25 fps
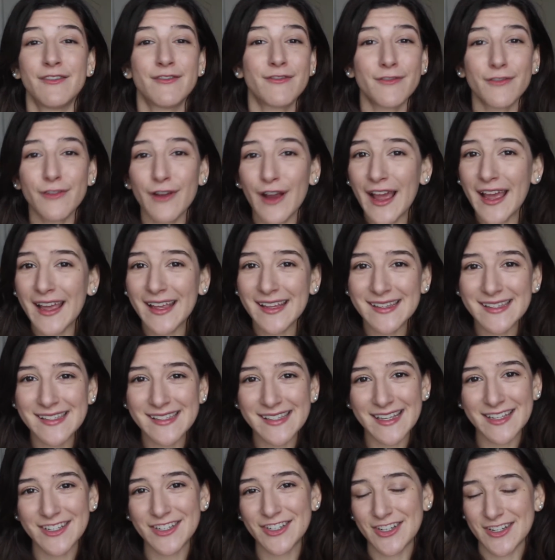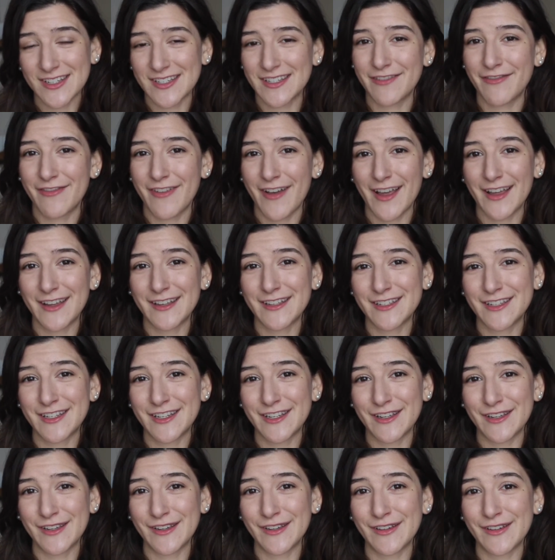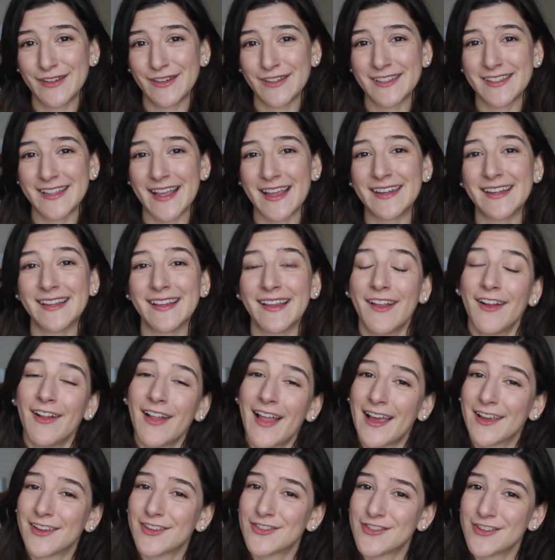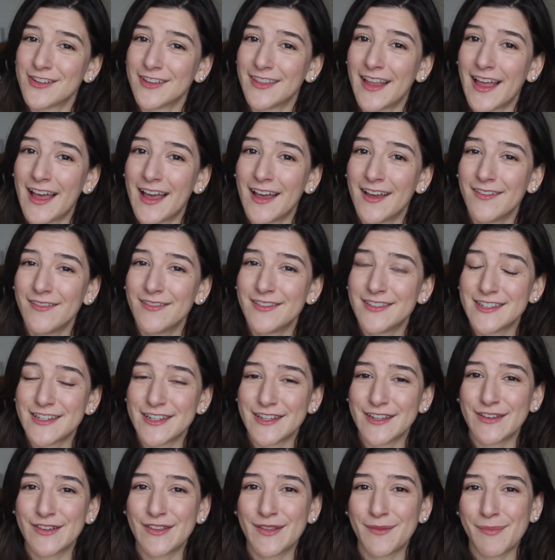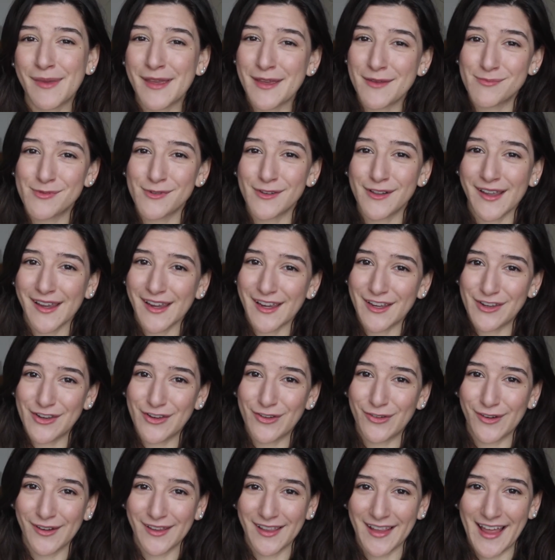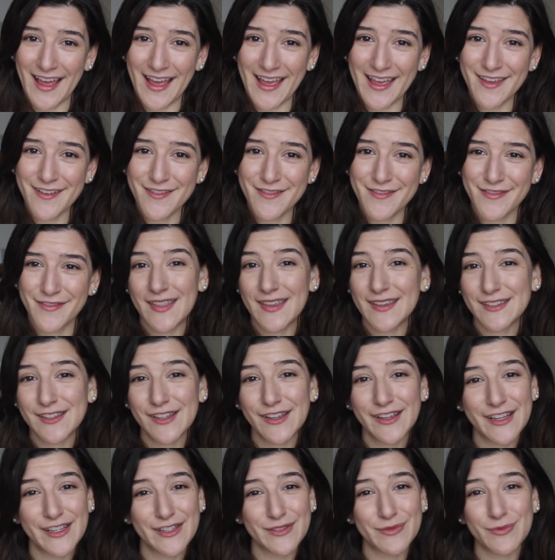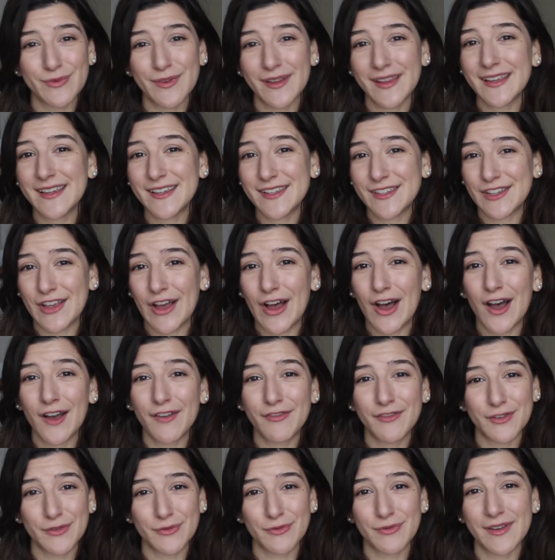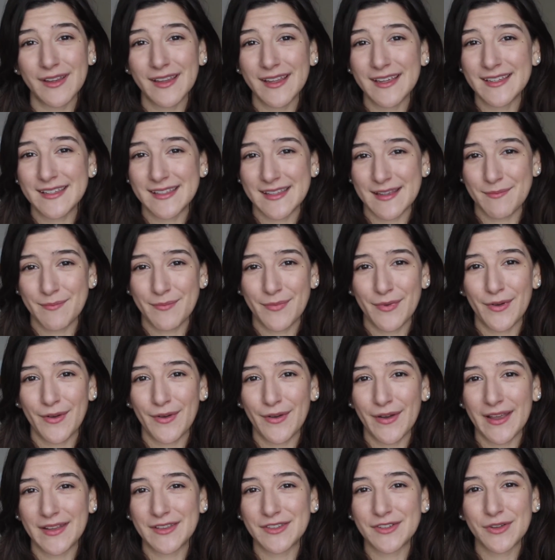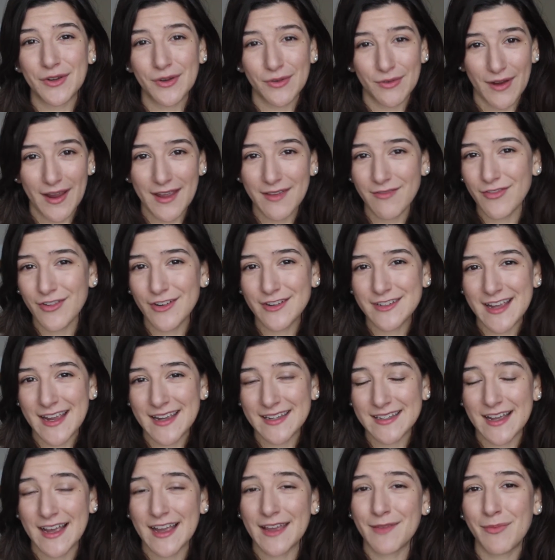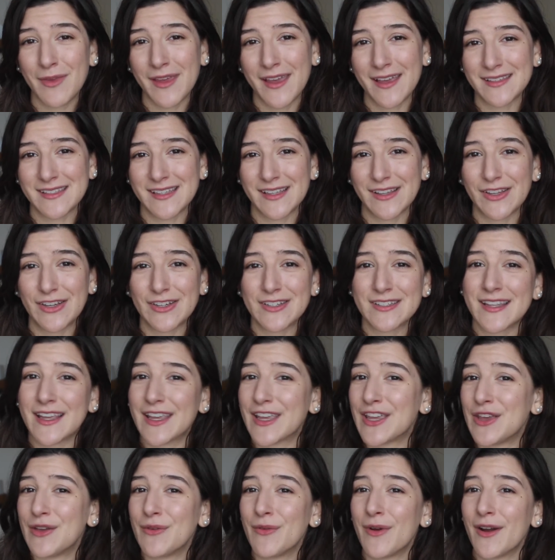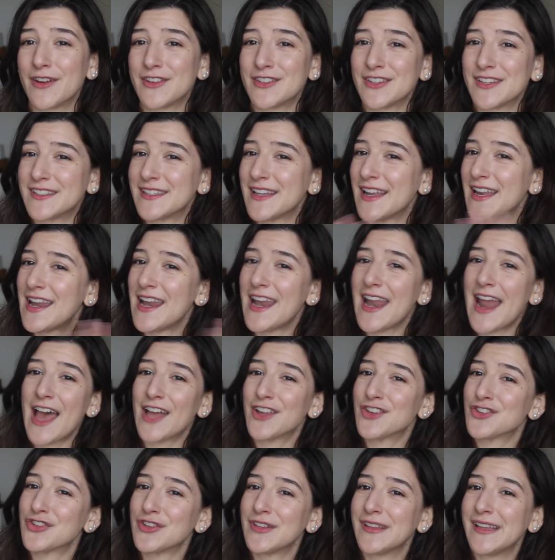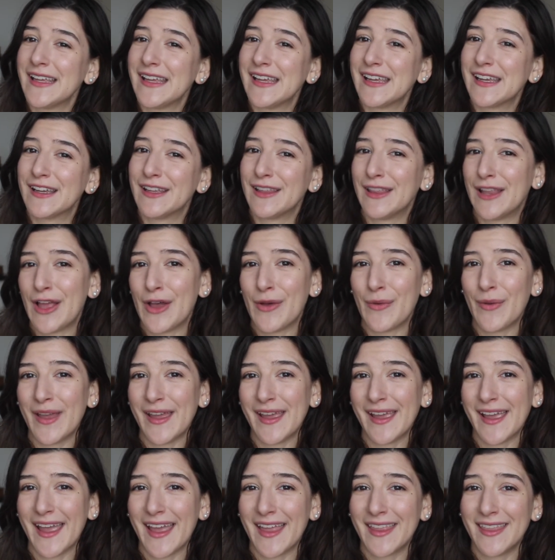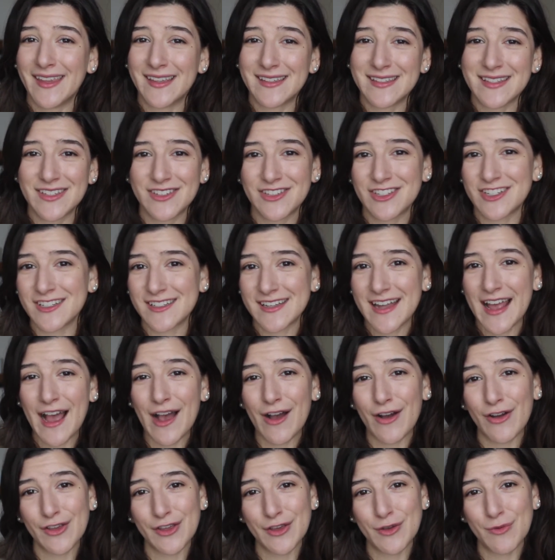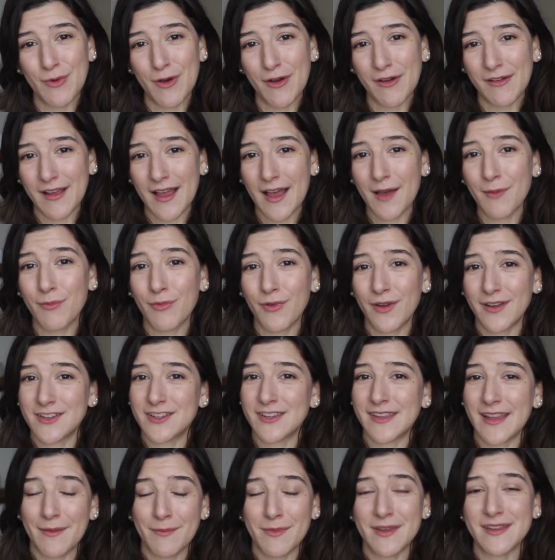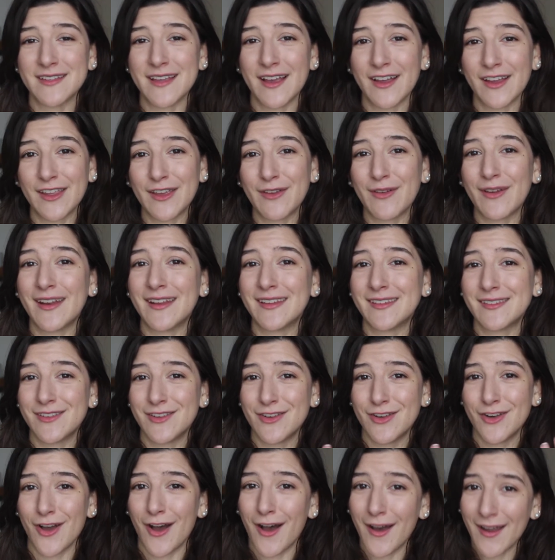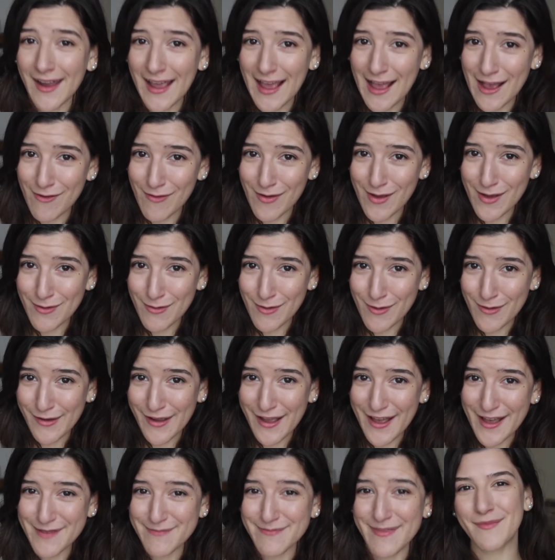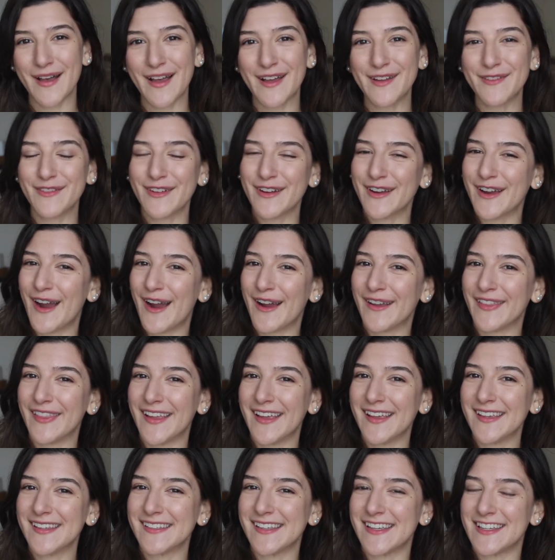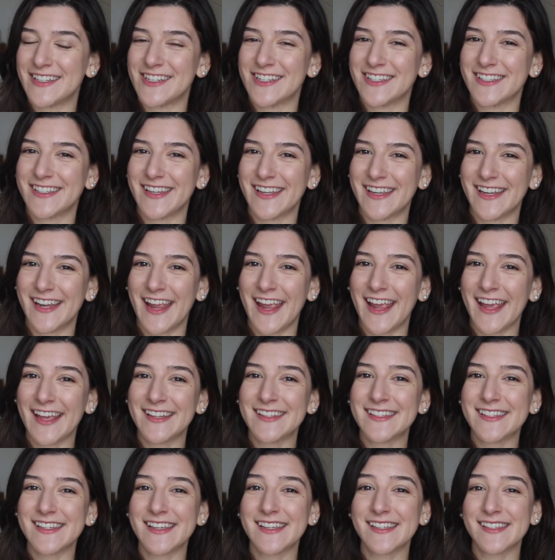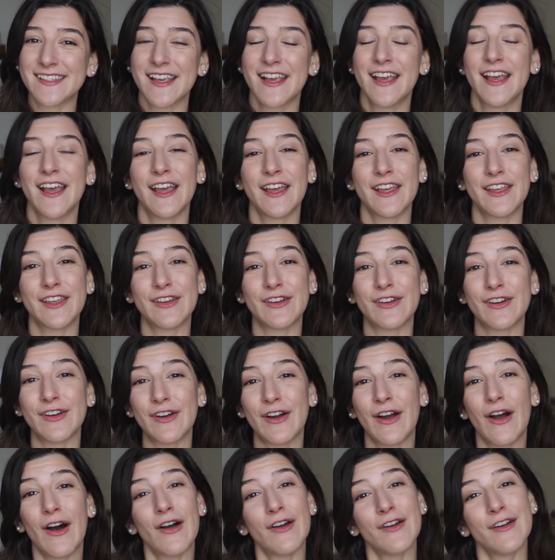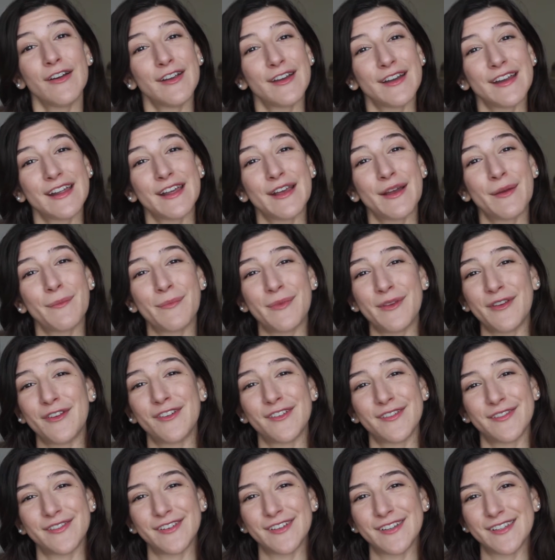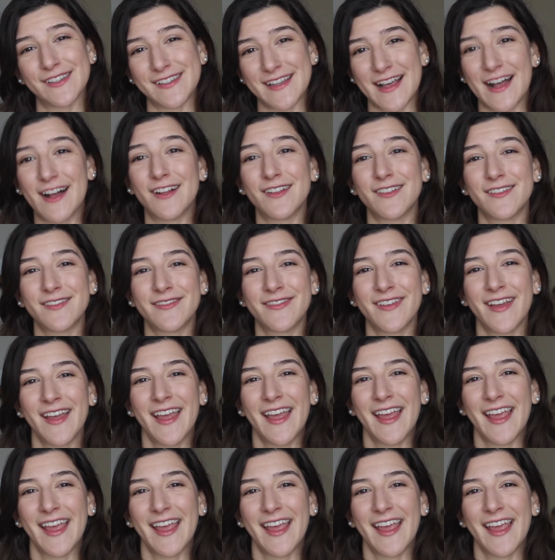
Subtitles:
friends. It's just fun to send a little extra love to the people in your life. This look is really soft, really simple. It's great for daytime because it looks like you are just naturally glowing and this is just how you woke up, which let me tell you, it is not how I woke up. But regardless, it just enhances your already beautiful self.